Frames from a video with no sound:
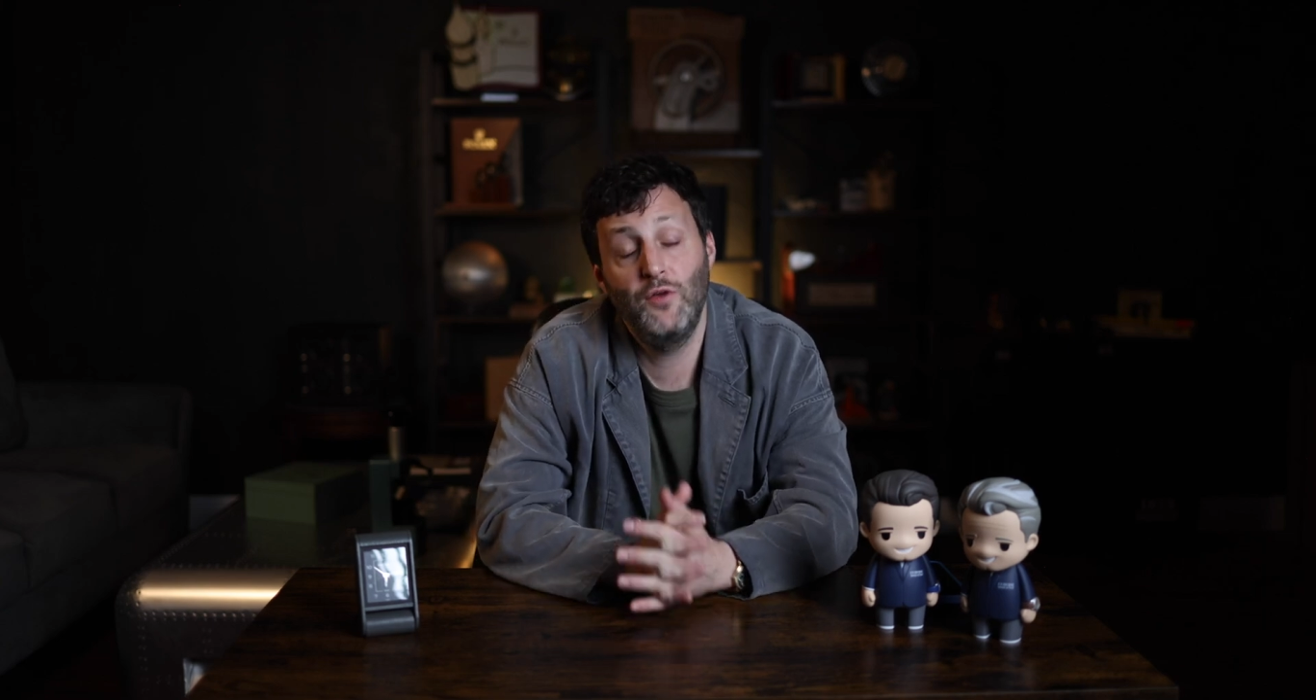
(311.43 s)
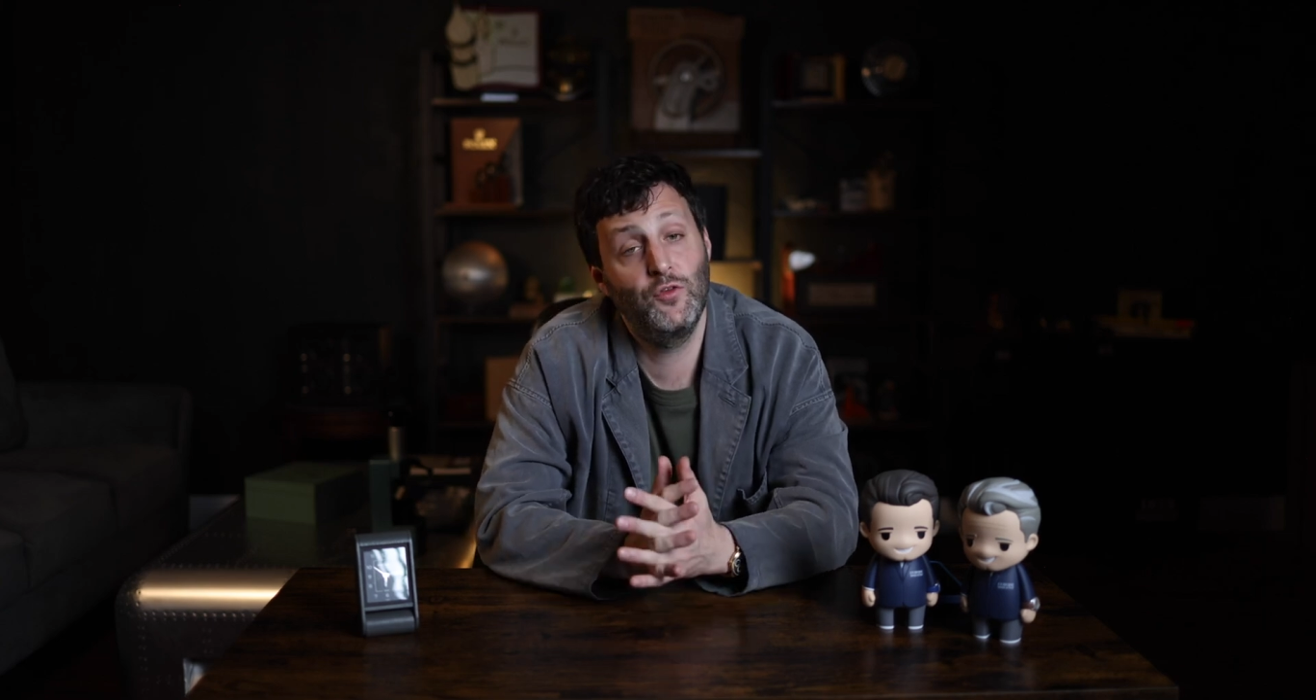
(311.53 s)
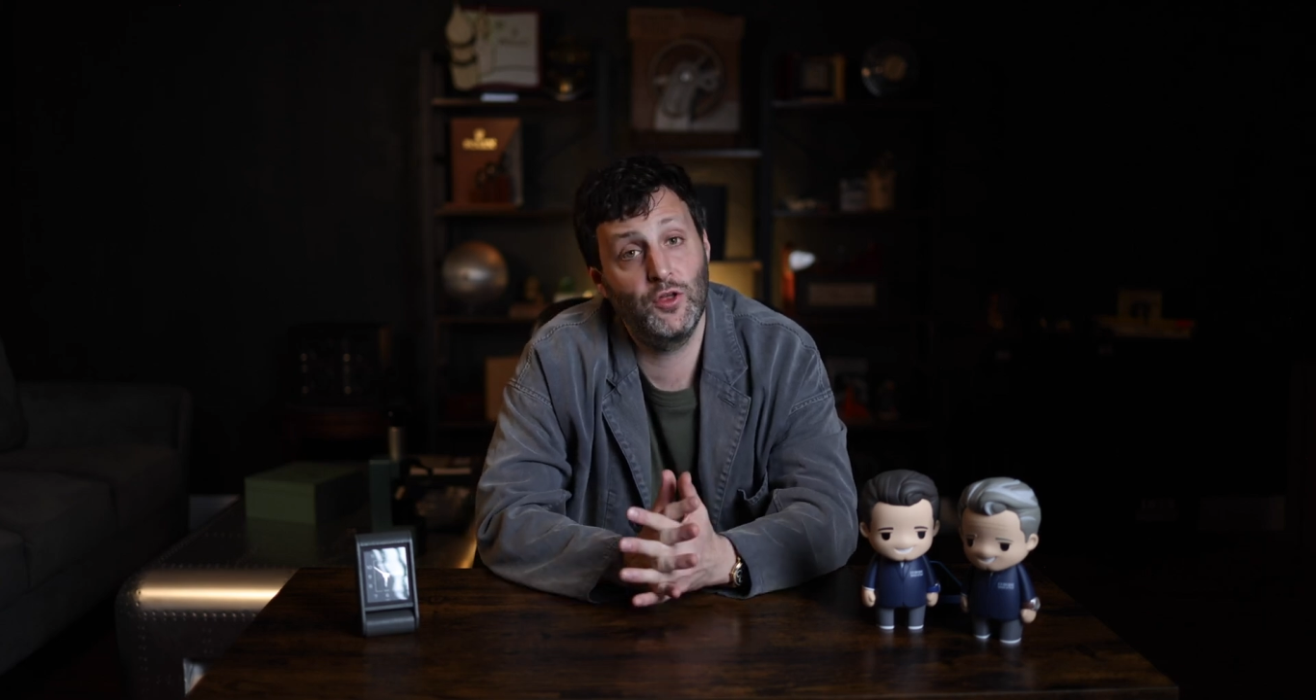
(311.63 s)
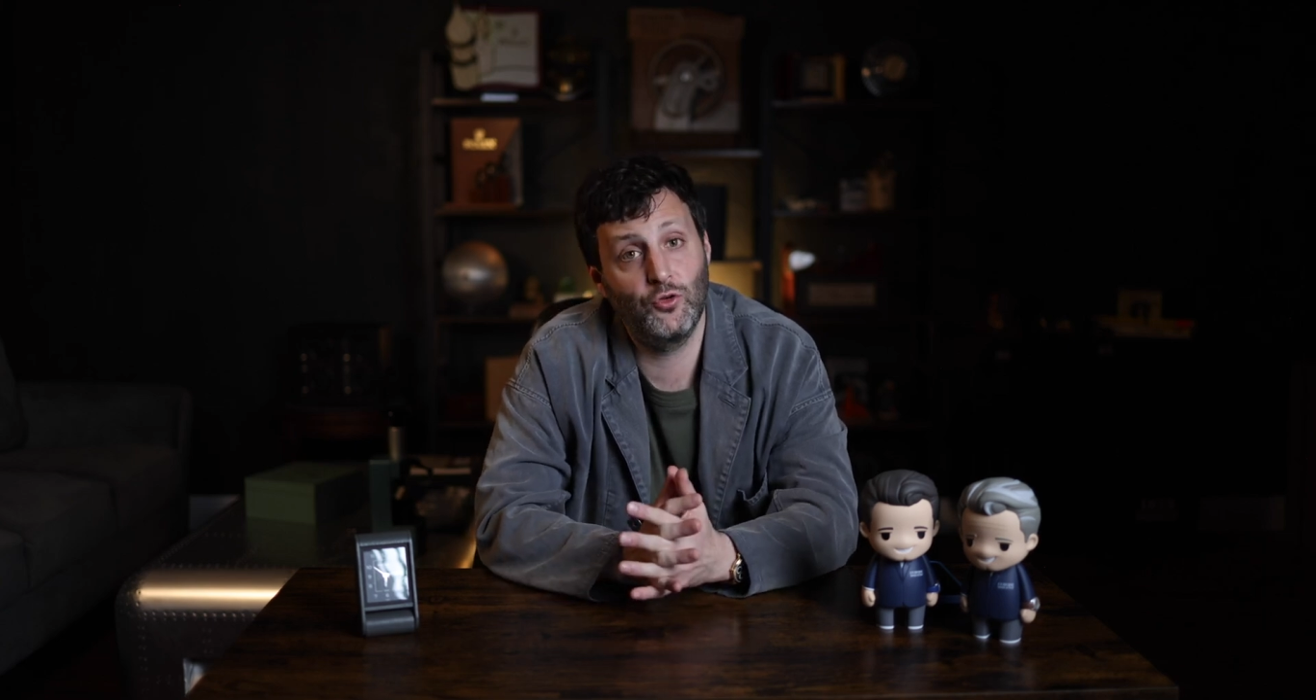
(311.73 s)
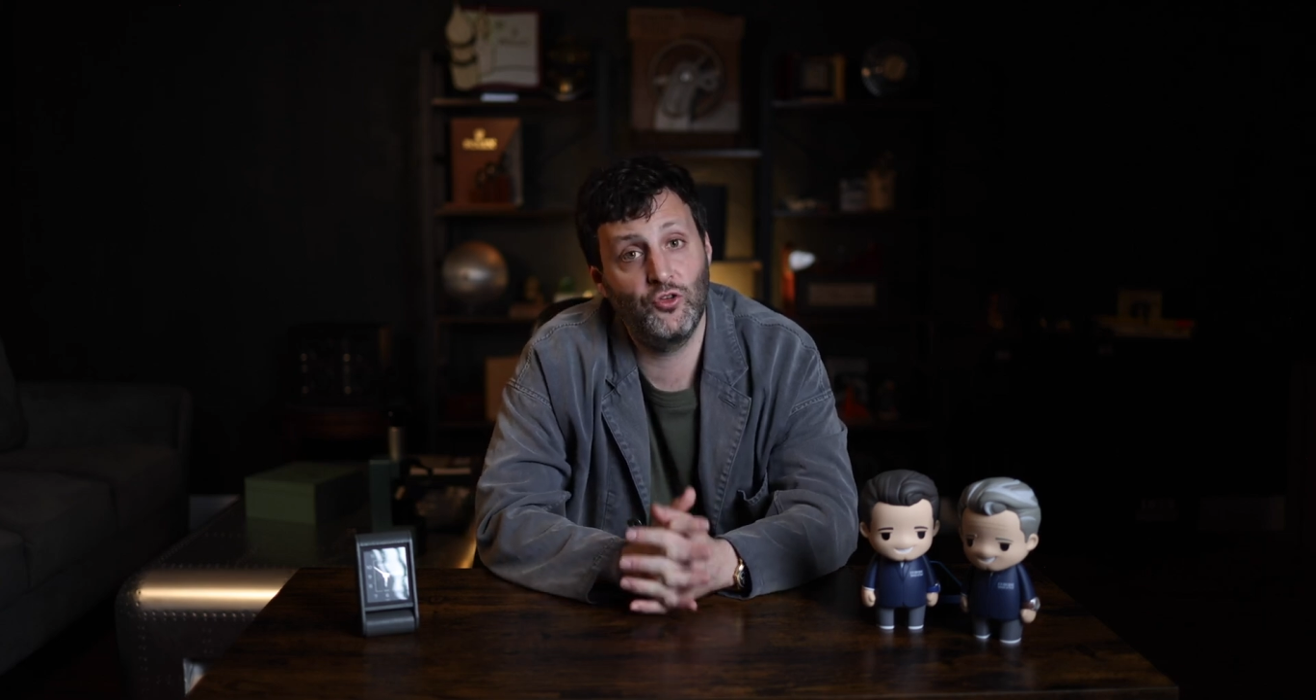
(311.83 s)
If you
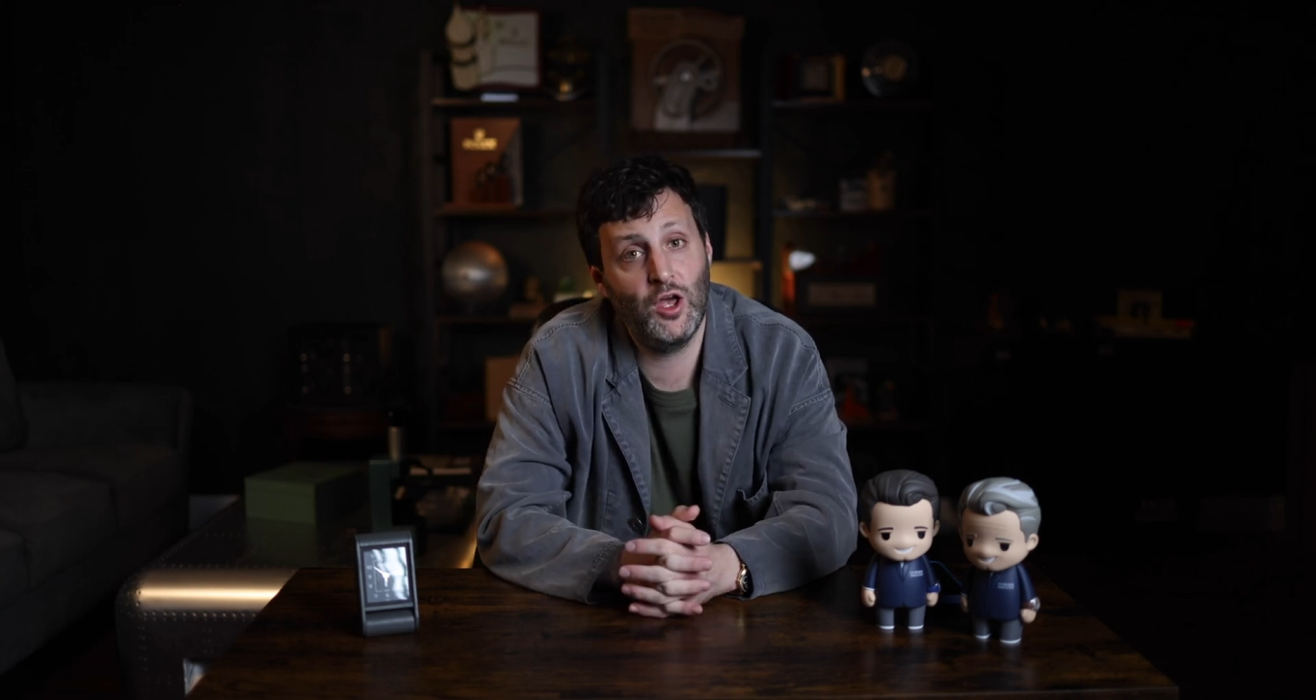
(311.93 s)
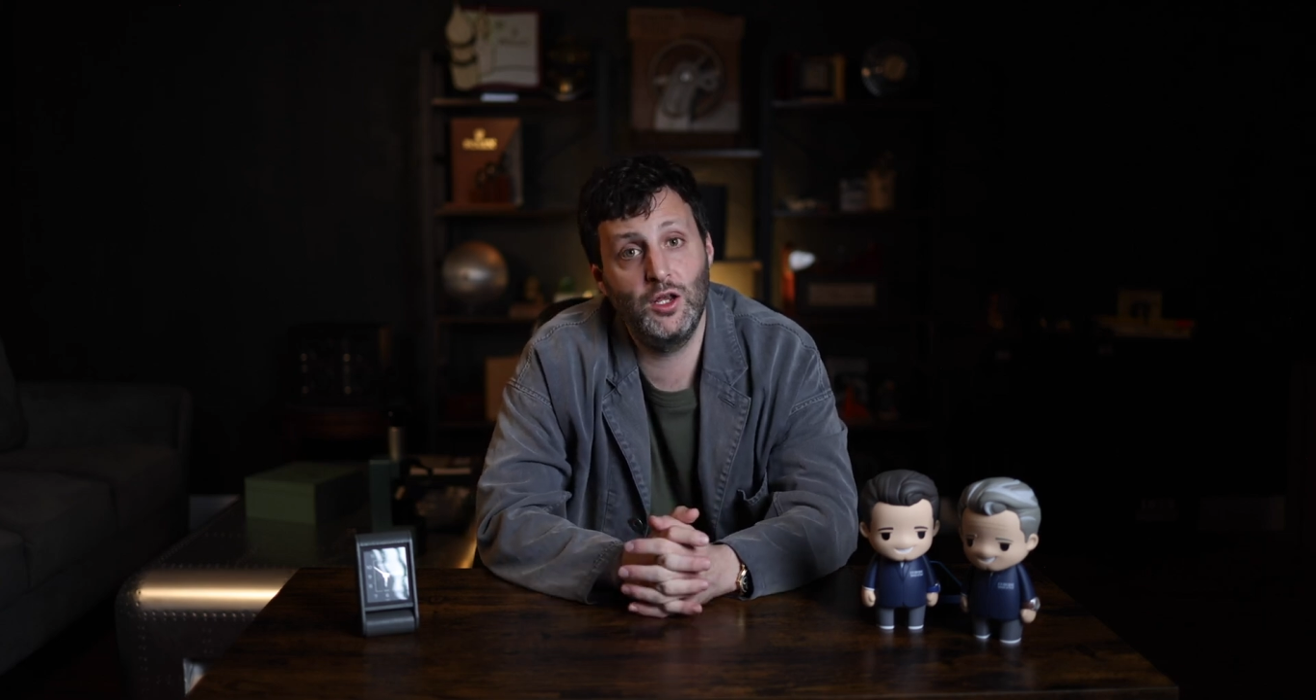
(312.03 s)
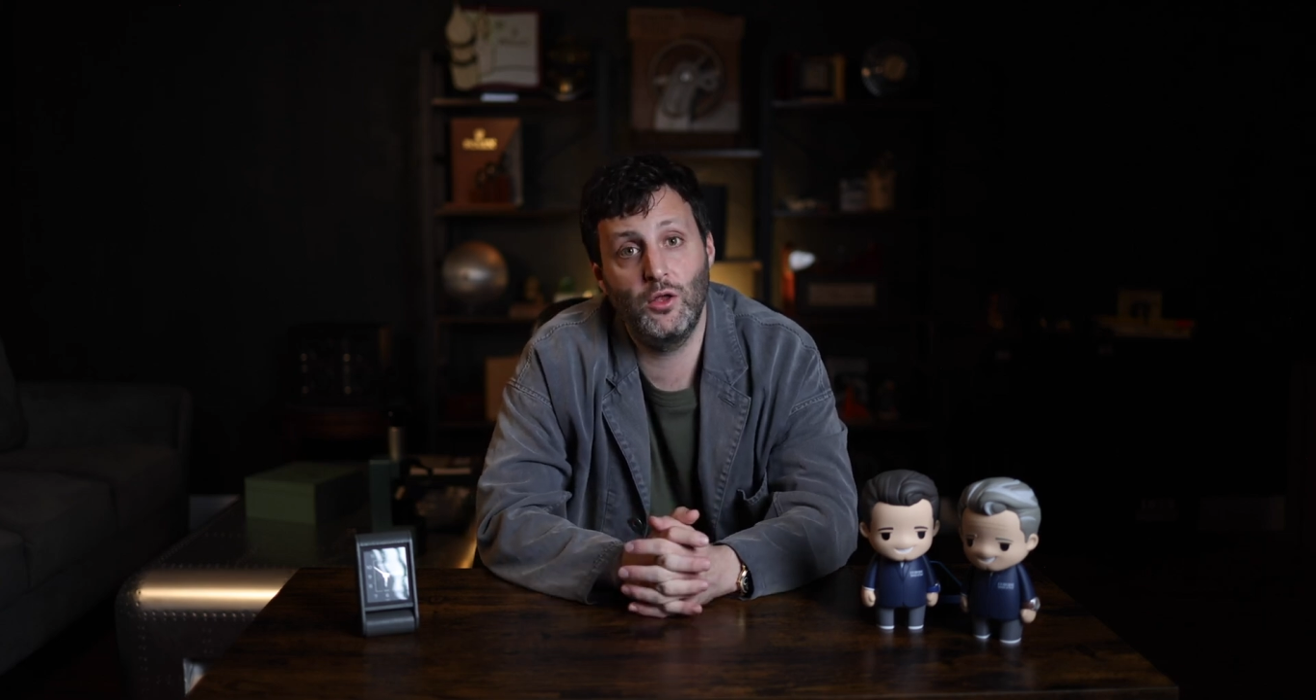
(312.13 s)
think there's any